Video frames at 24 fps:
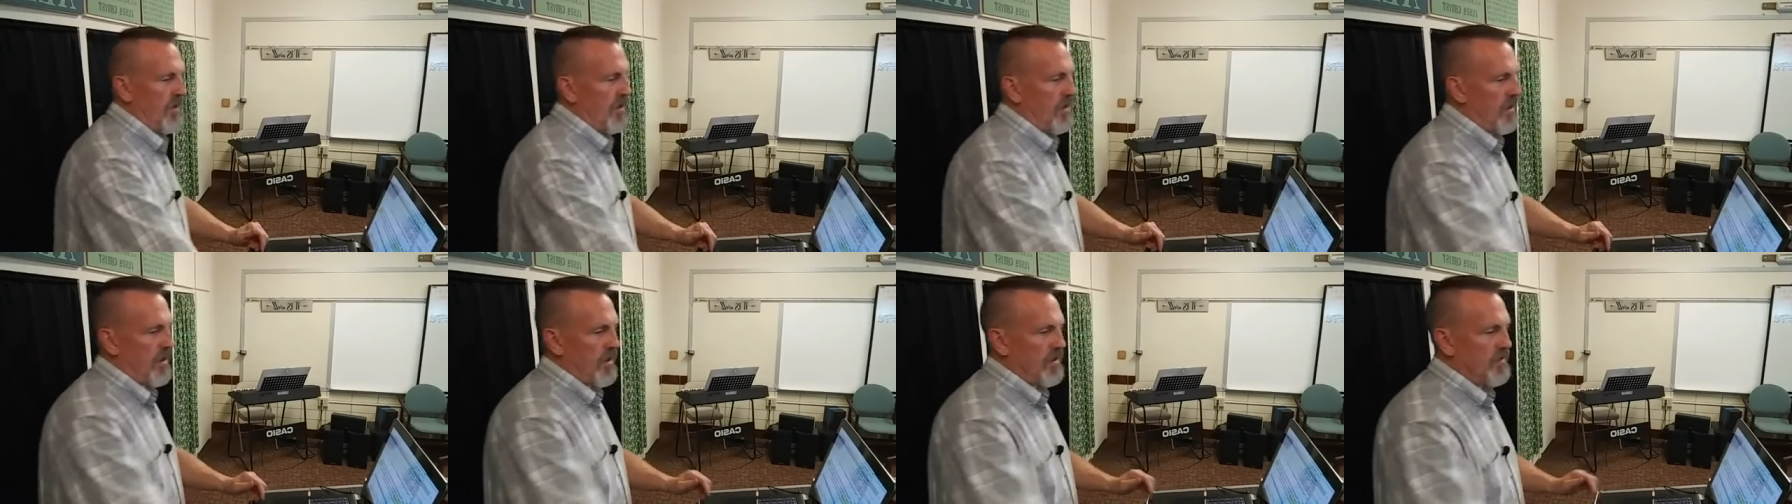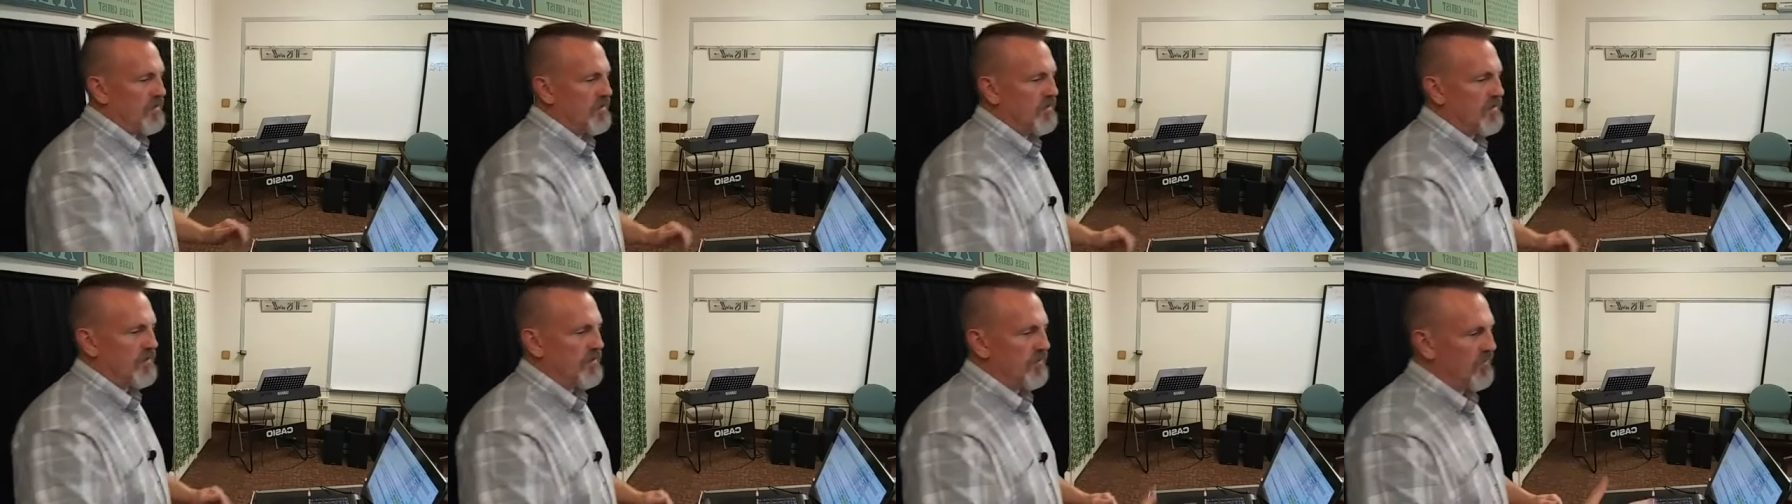and it
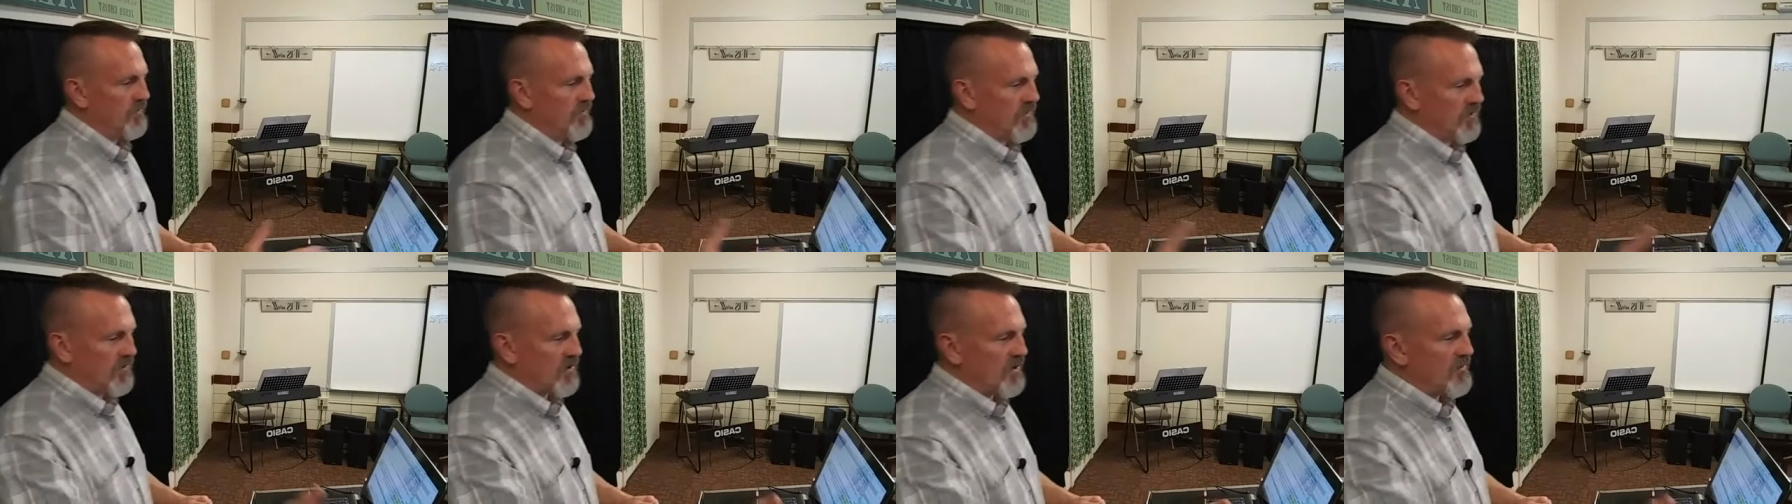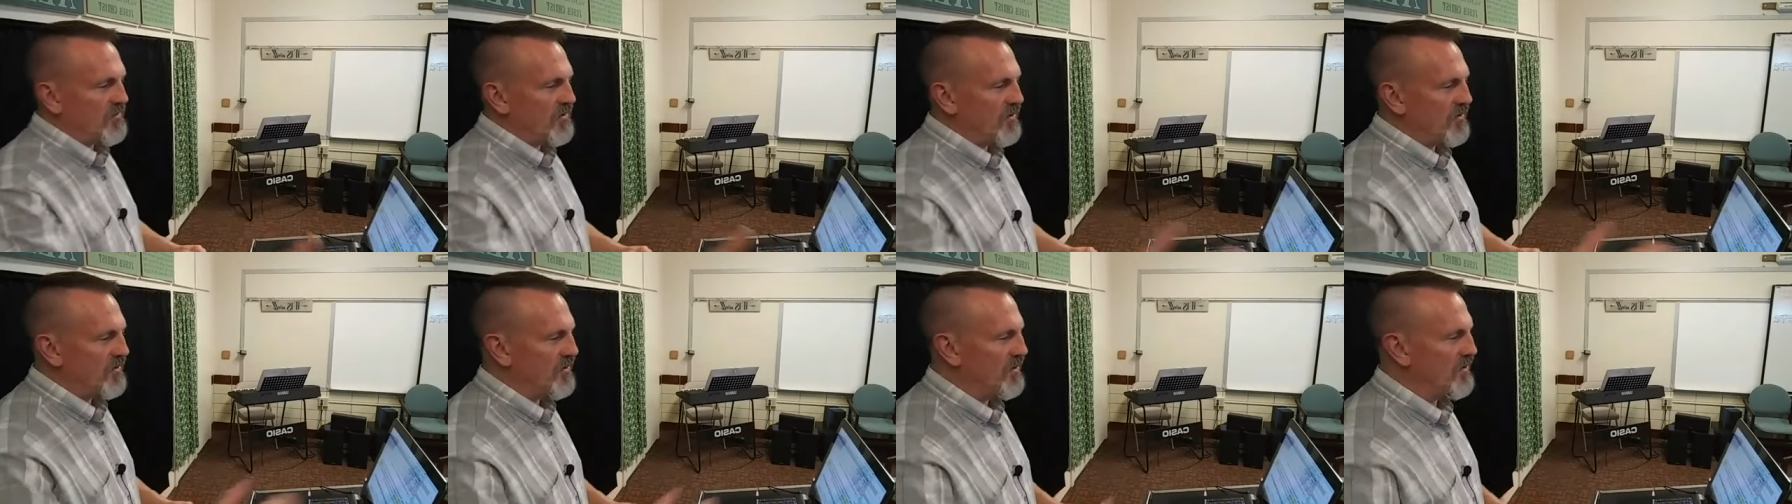has
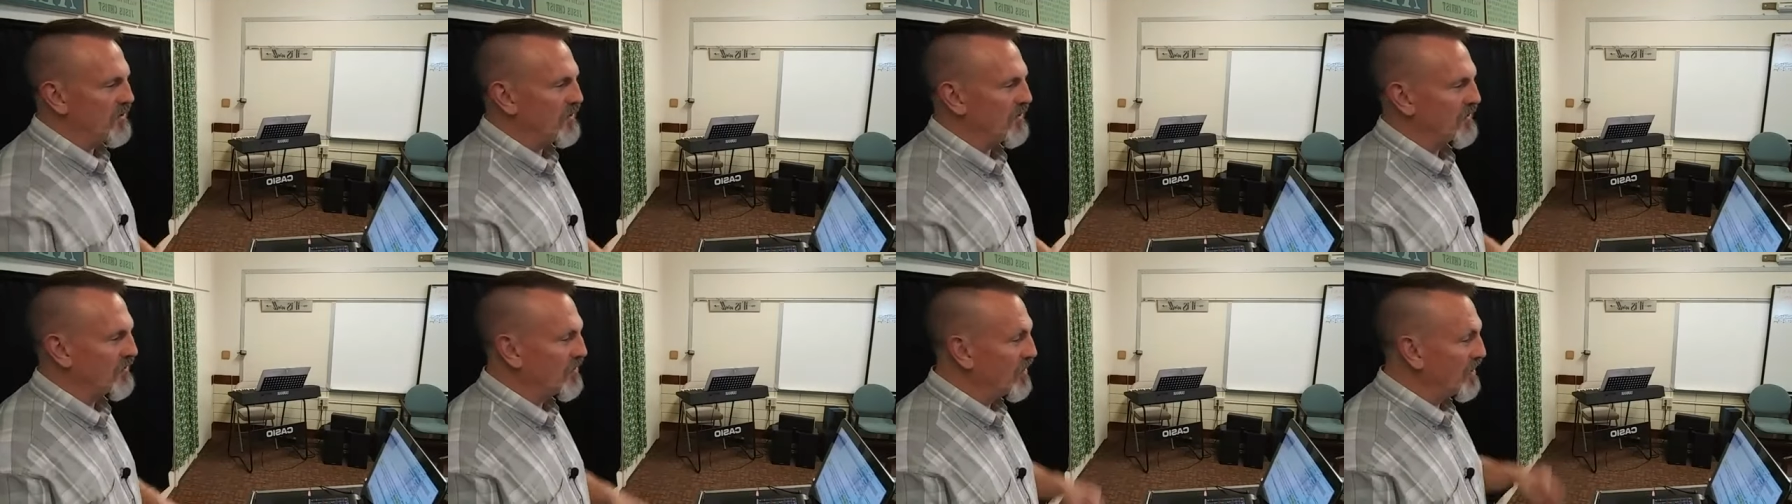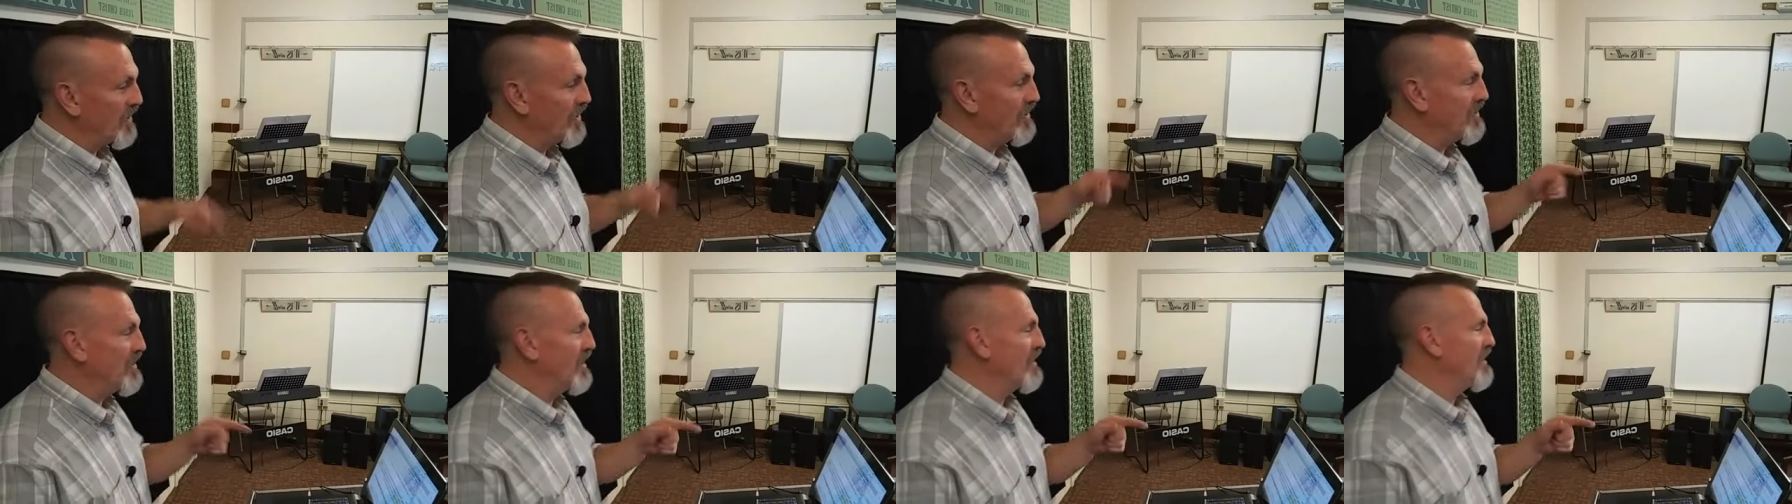something to do with
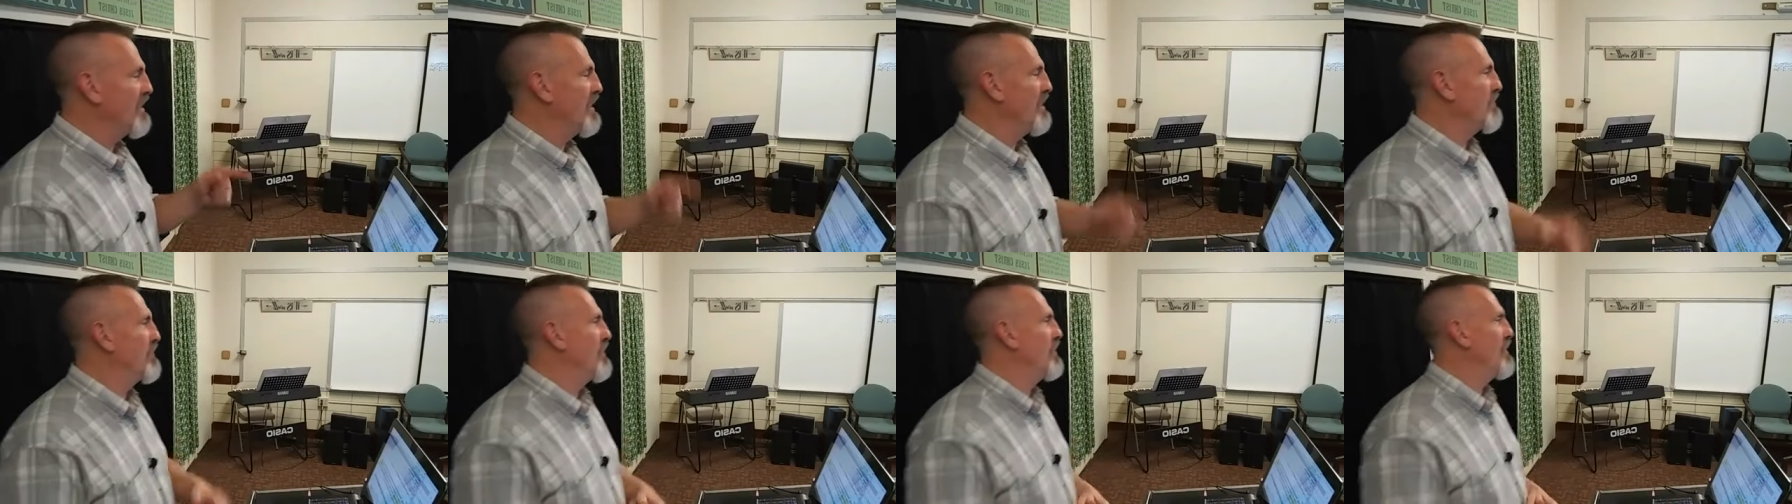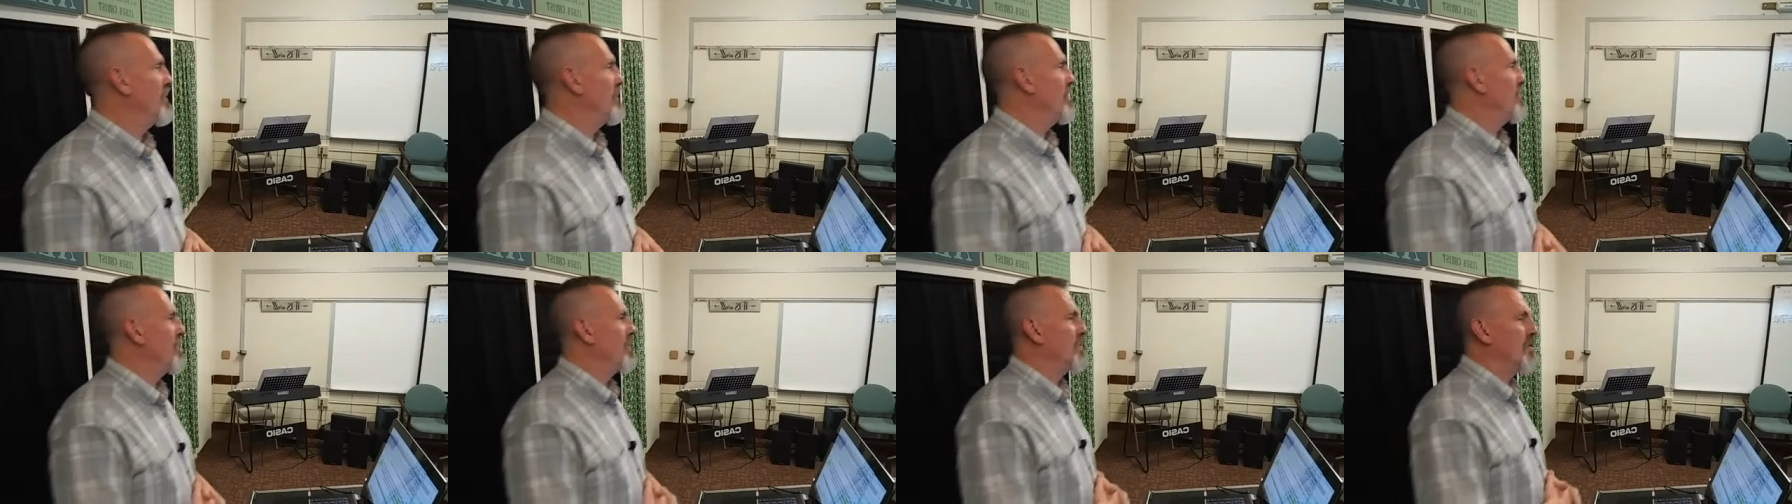what it doesn't have to
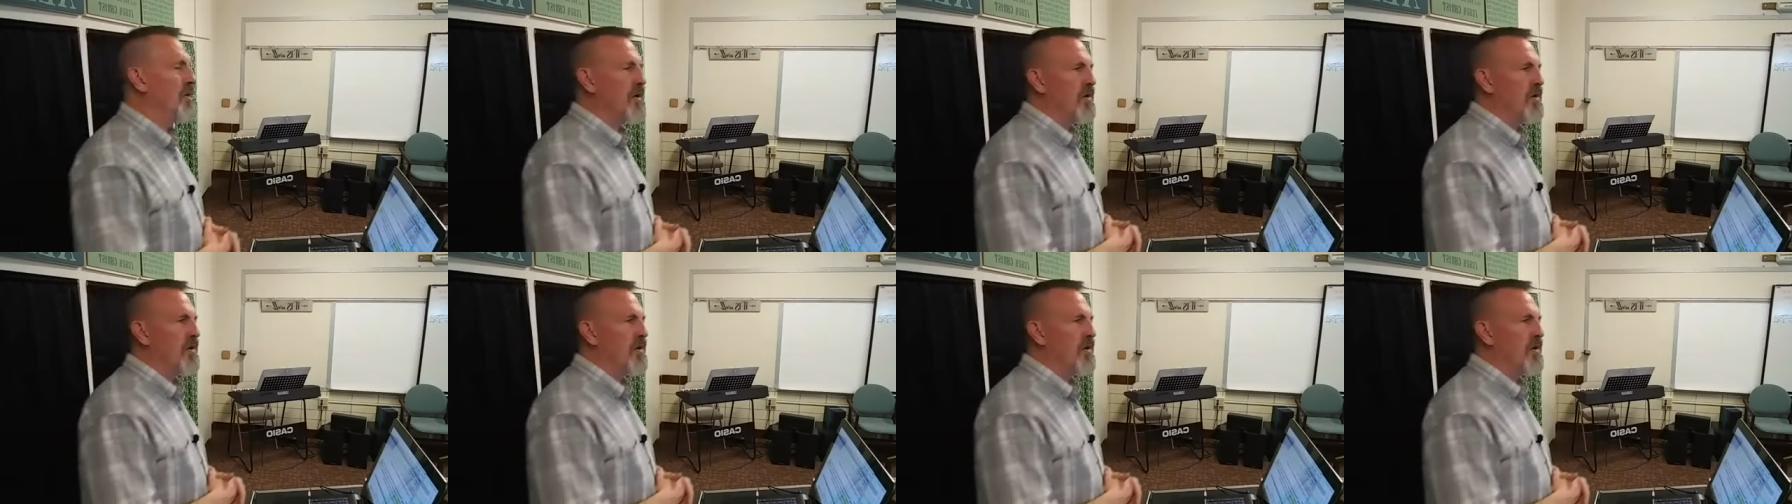do with.